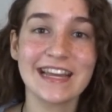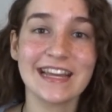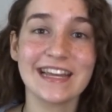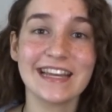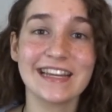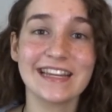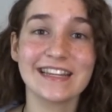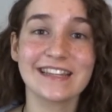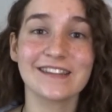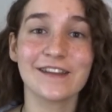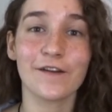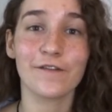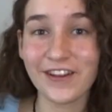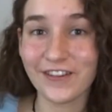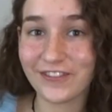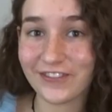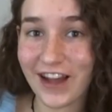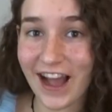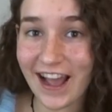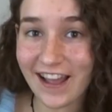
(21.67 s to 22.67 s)
is
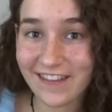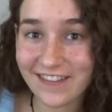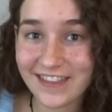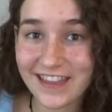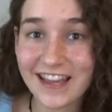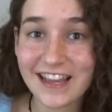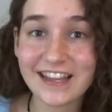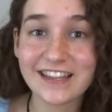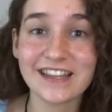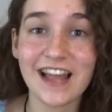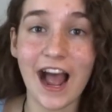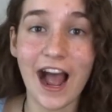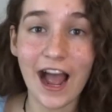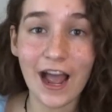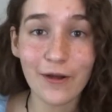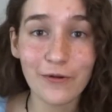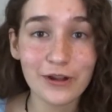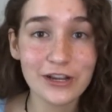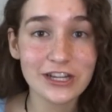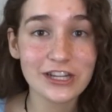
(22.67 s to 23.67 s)
5 things
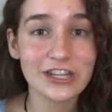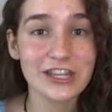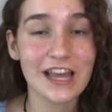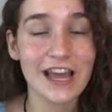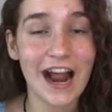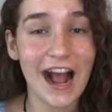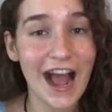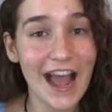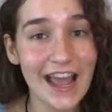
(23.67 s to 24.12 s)
I wish that